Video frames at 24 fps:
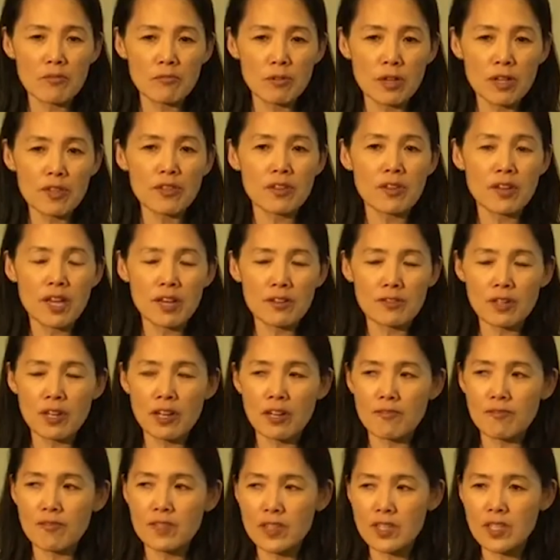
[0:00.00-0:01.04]
with the
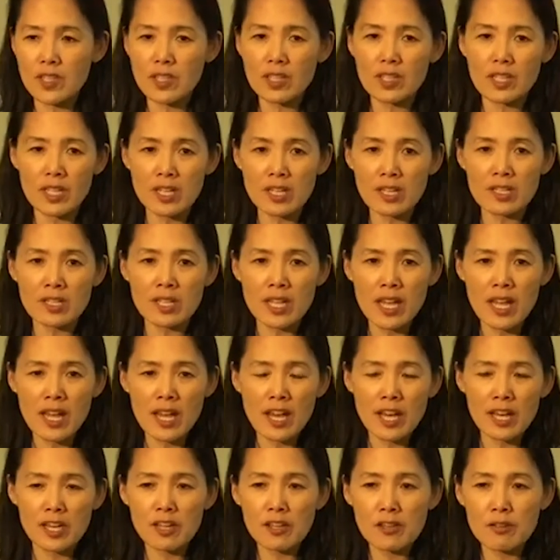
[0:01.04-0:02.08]
healthcare facilities
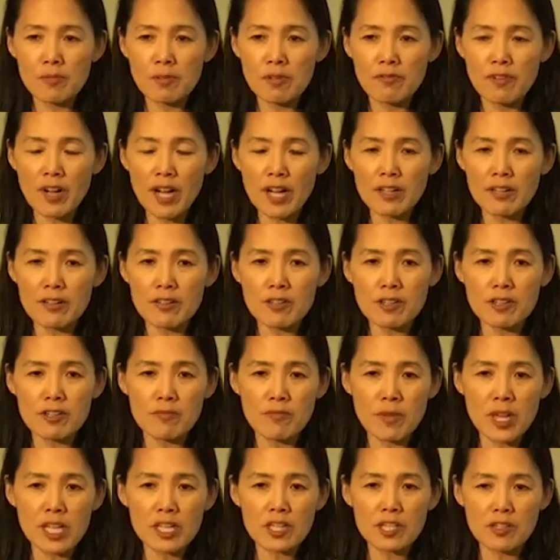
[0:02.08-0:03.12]
and other providers to
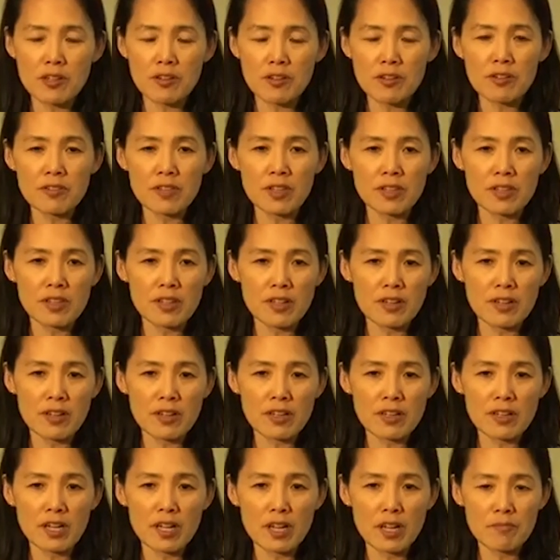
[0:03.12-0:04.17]
make sure that
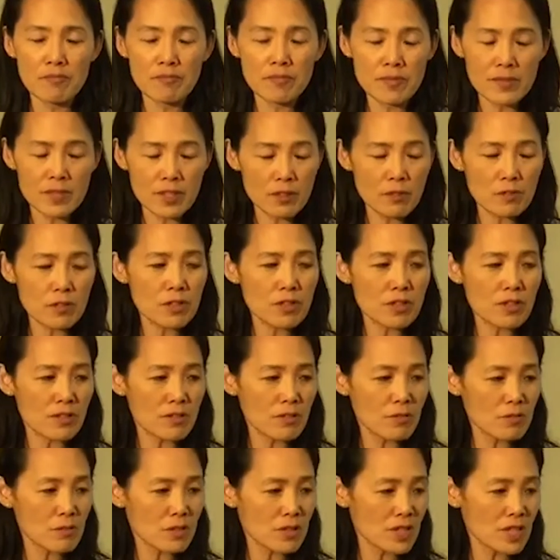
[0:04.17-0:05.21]
there are
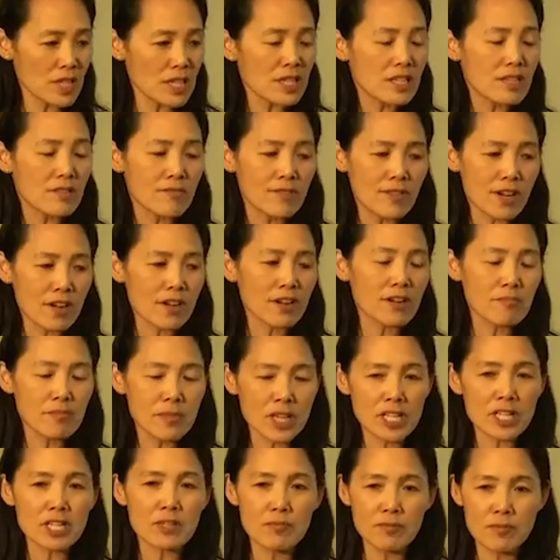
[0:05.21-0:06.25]
those needed, very
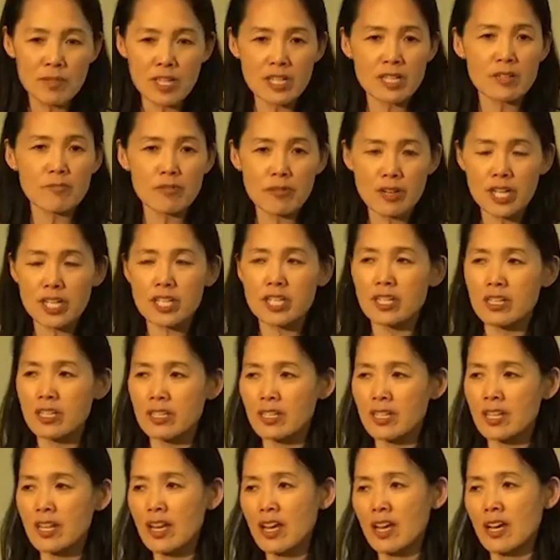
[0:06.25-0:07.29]
much needed,
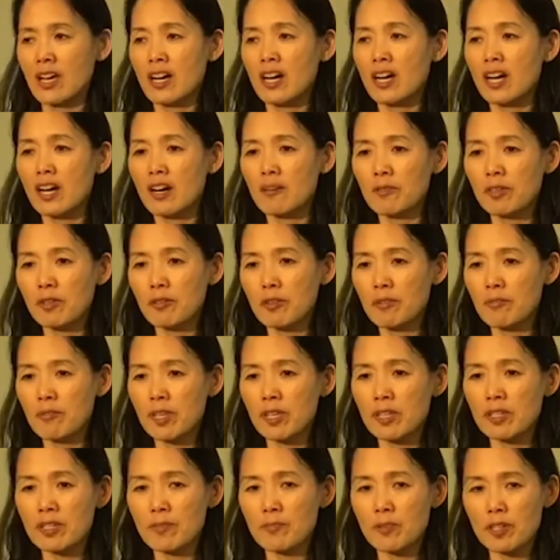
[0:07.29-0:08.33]
precious
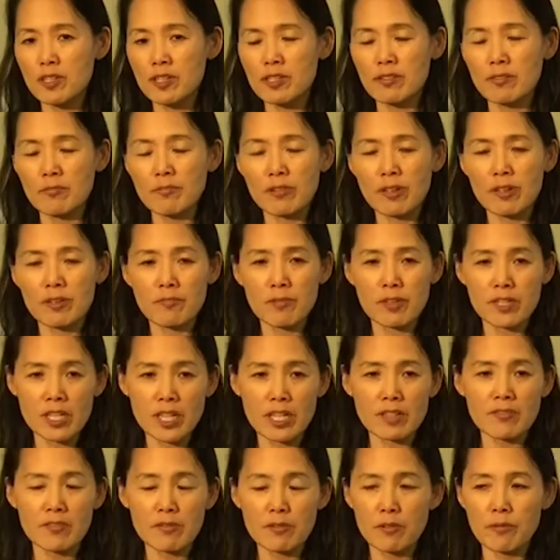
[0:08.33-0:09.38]
equipment, personal
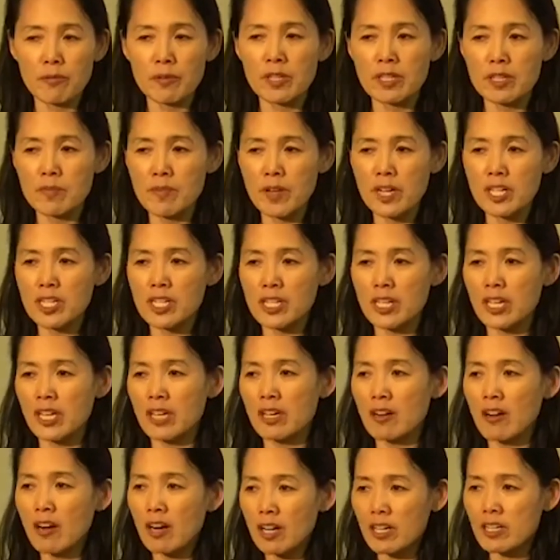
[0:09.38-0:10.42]
protective equipment especially,
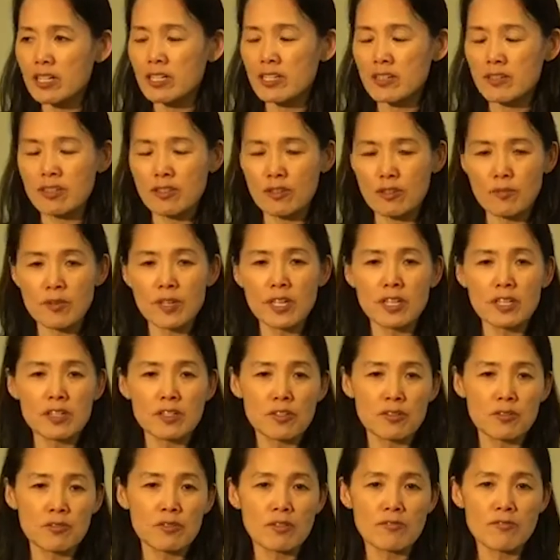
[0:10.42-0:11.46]
are distributed
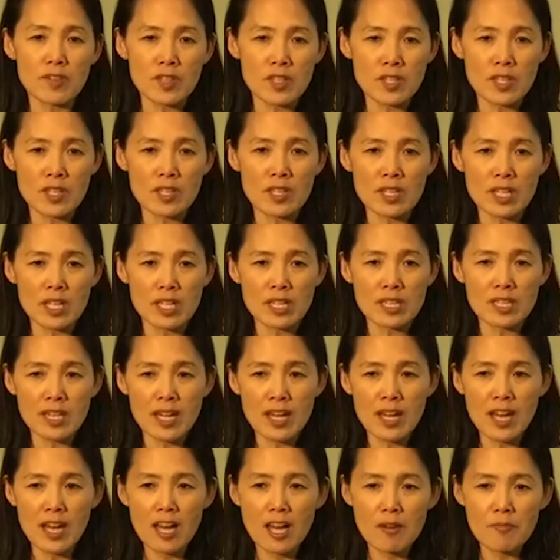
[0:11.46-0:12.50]
to the facilities.
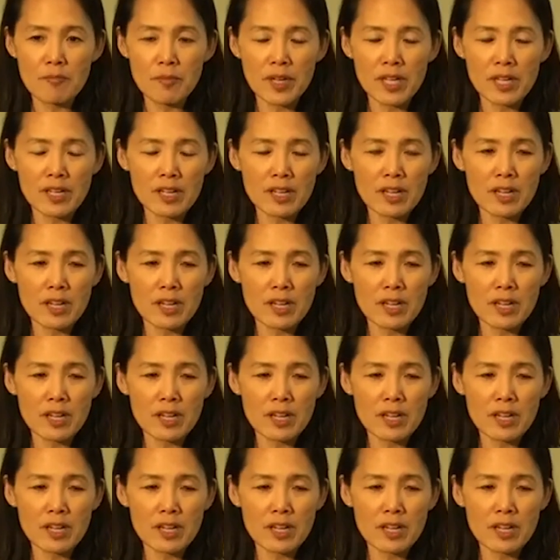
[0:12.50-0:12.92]
But